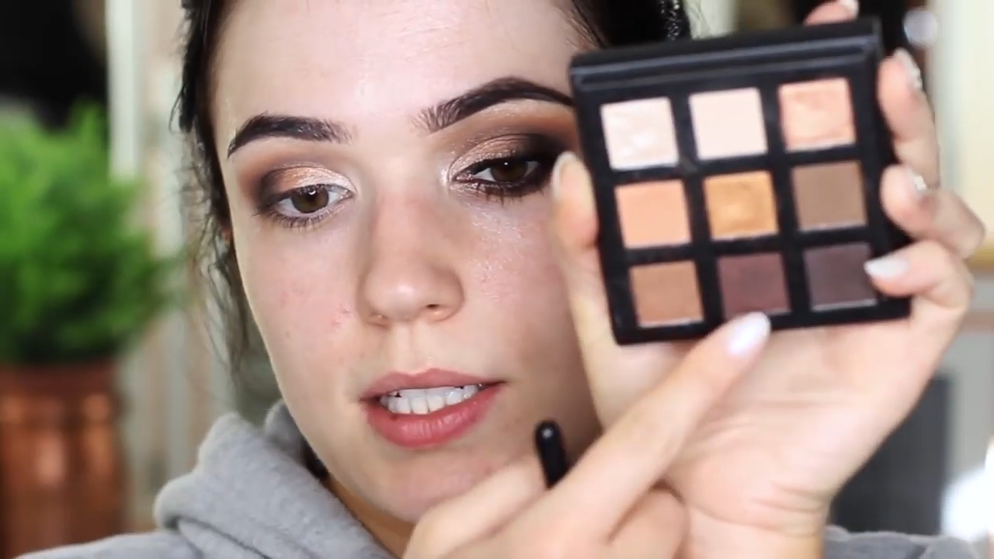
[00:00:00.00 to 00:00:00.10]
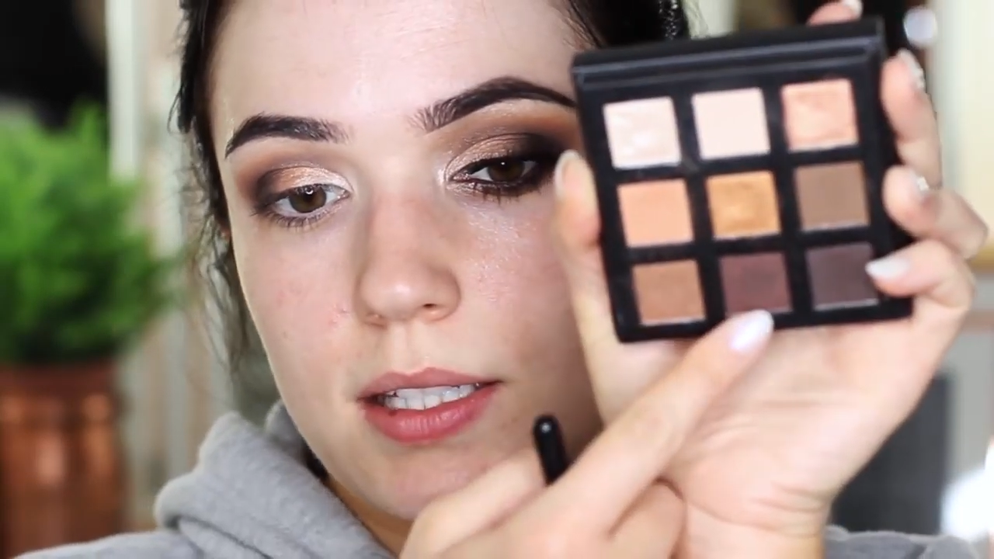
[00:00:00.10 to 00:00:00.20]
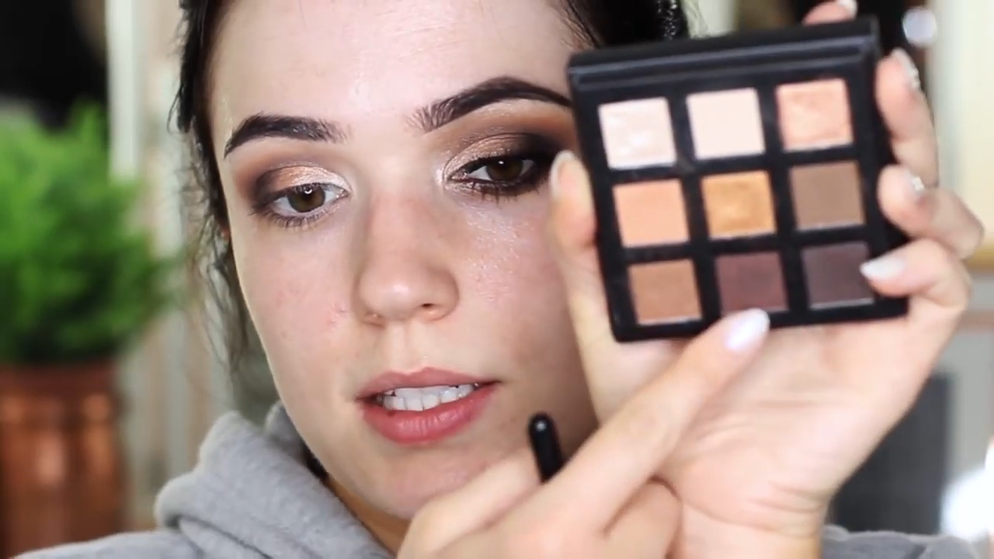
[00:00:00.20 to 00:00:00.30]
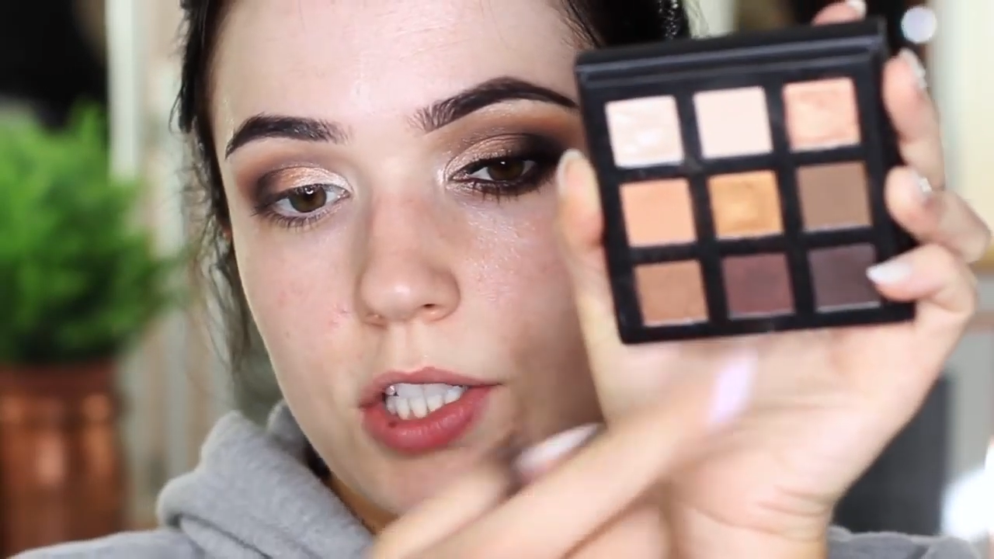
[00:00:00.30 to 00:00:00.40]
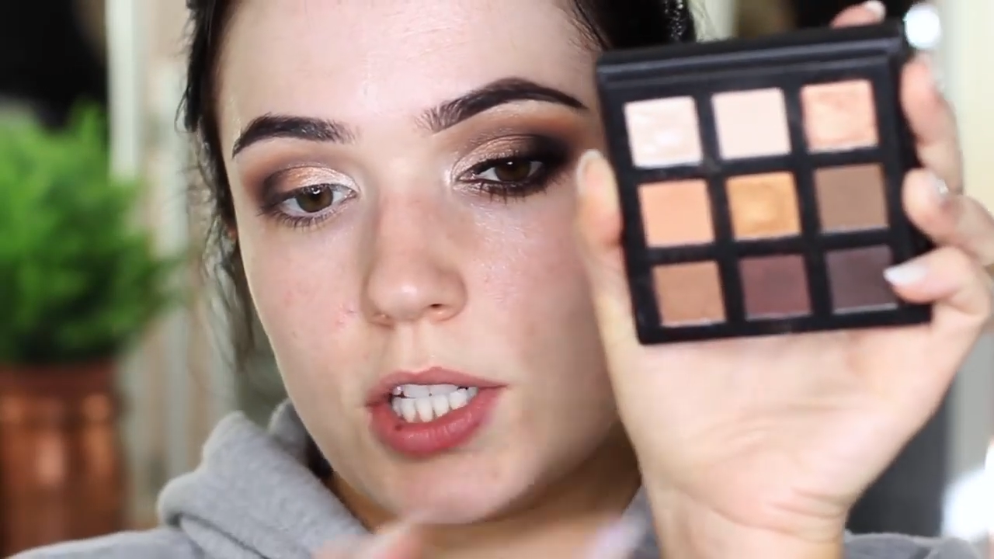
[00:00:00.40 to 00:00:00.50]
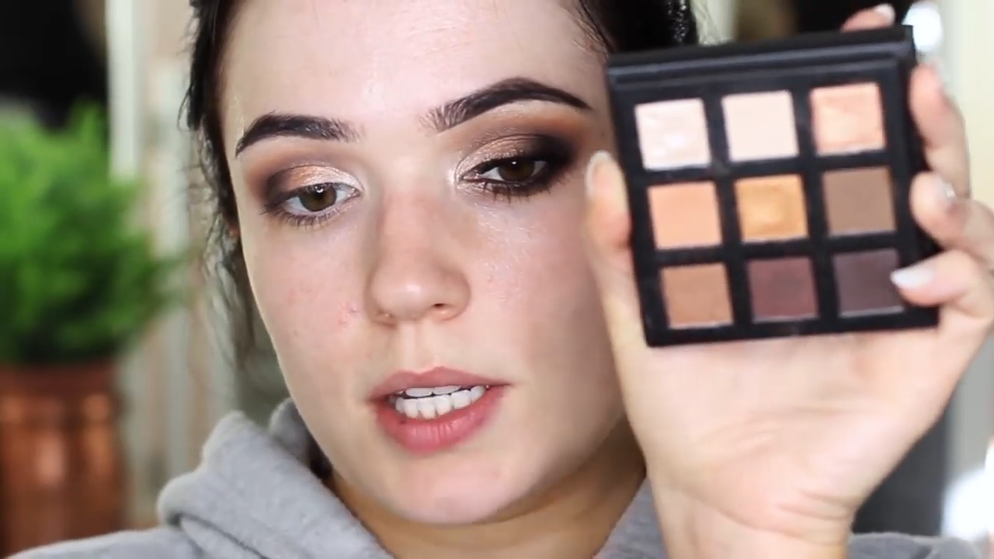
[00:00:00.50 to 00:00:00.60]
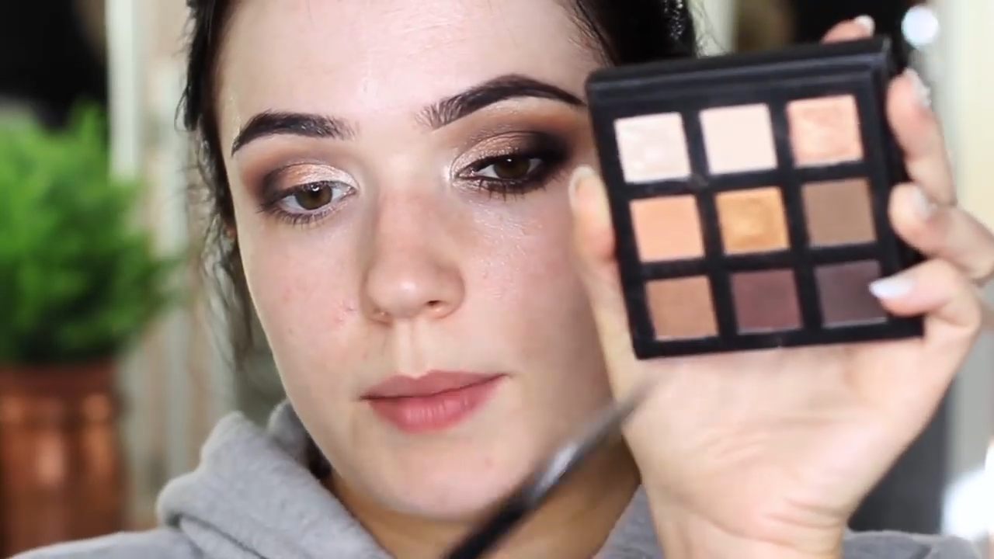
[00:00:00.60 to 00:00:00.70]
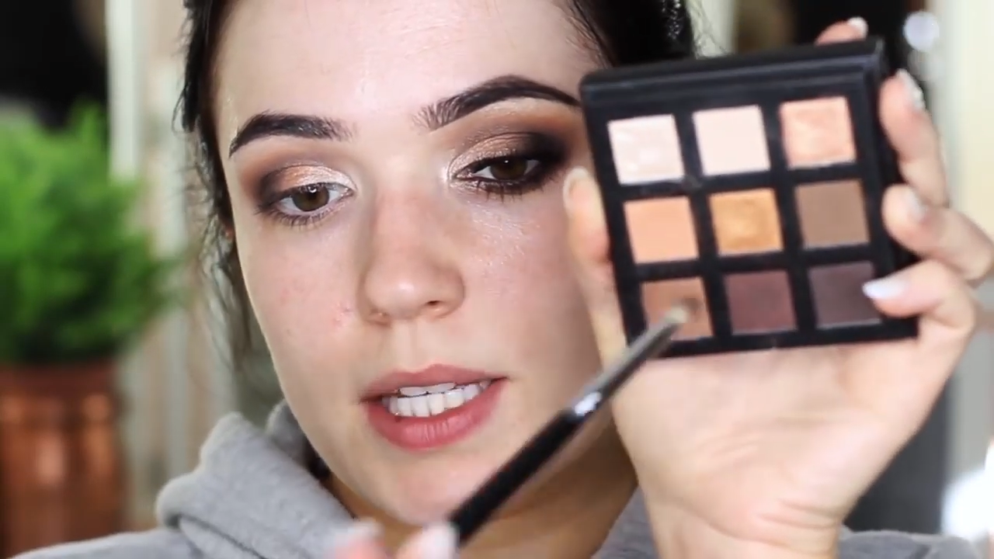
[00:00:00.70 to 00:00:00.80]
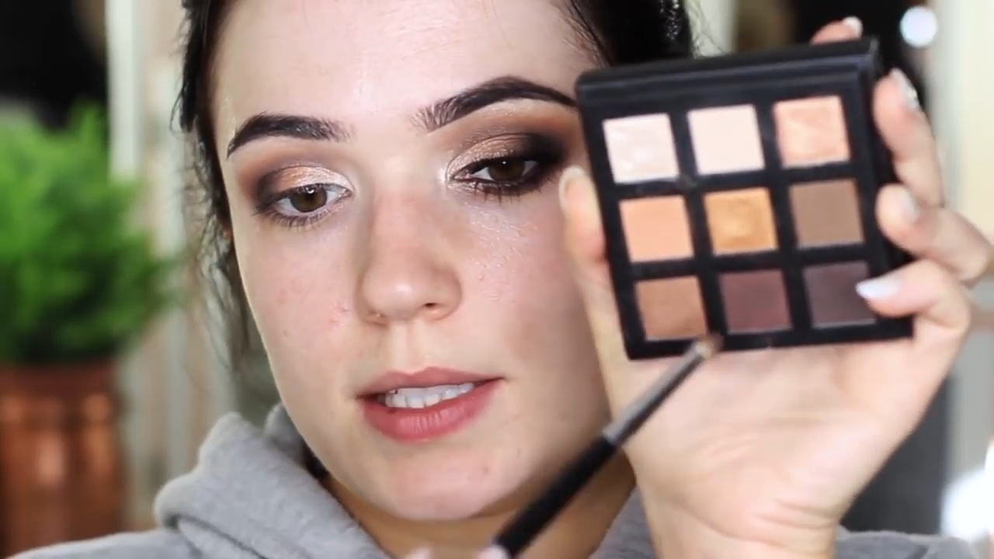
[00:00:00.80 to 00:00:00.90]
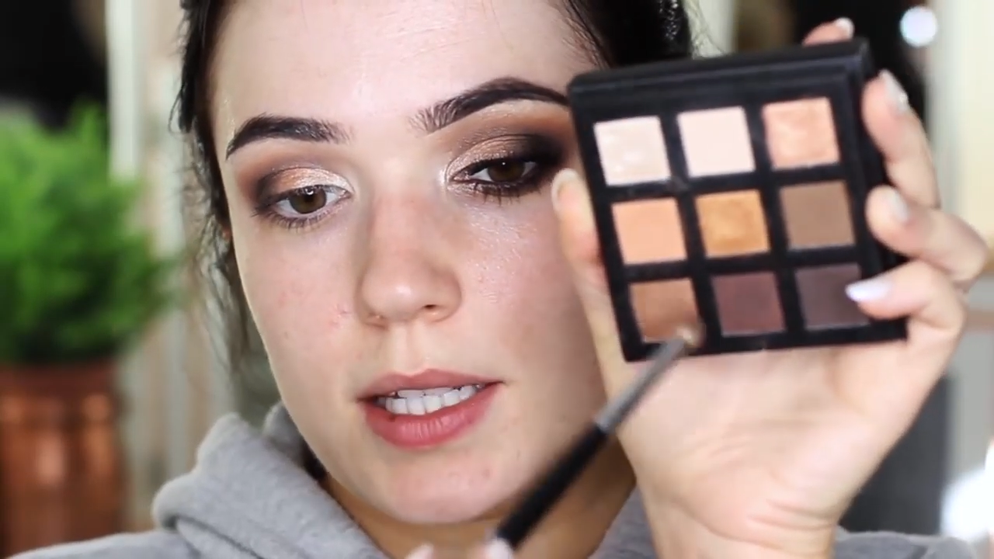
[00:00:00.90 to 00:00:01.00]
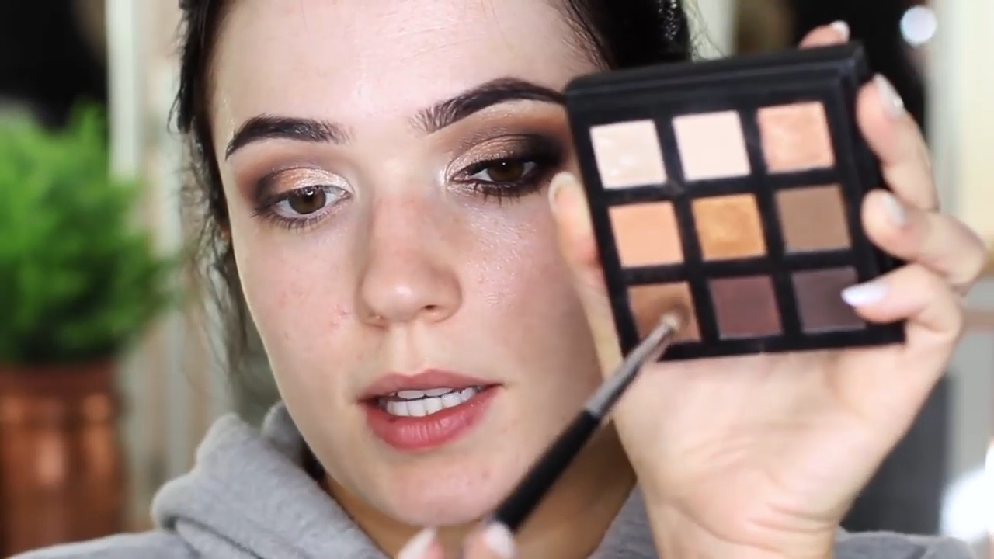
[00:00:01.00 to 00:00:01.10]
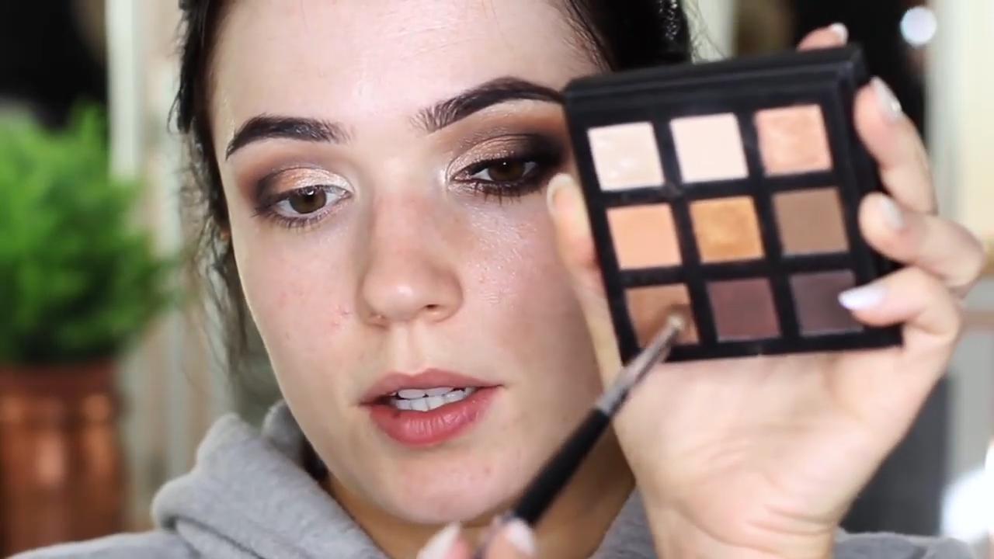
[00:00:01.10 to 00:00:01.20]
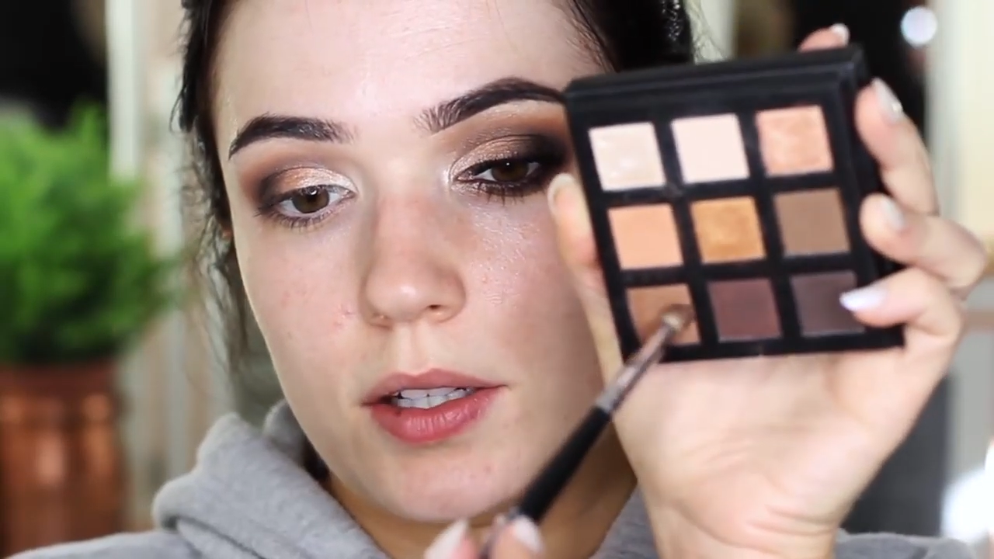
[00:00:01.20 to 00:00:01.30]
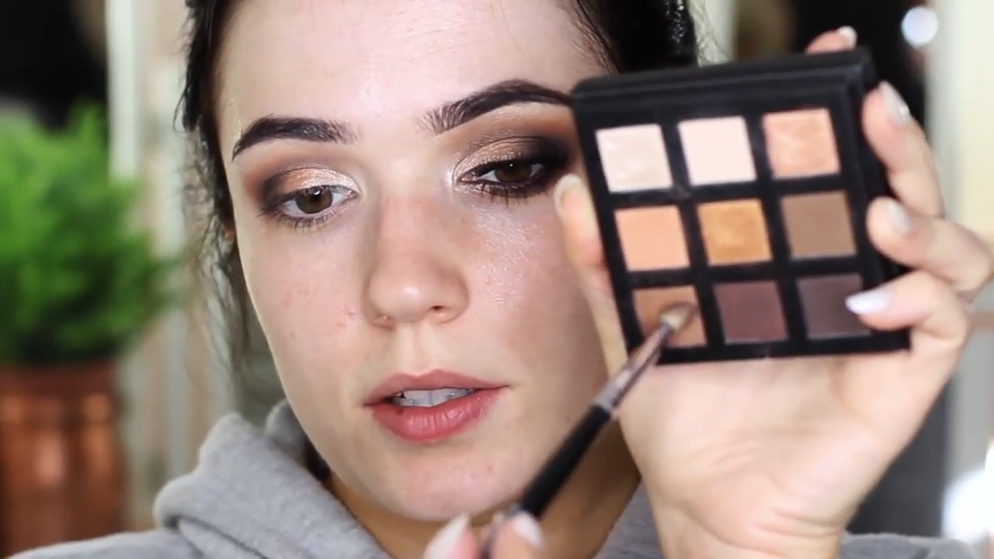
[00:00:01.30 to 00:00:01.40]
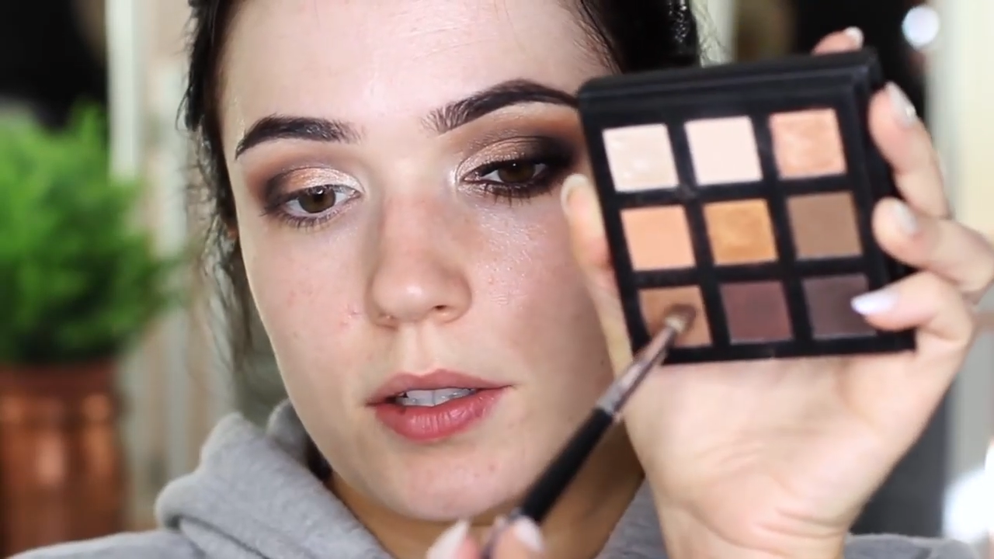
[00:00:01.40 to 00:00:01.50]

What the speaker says: and this shade mixed together,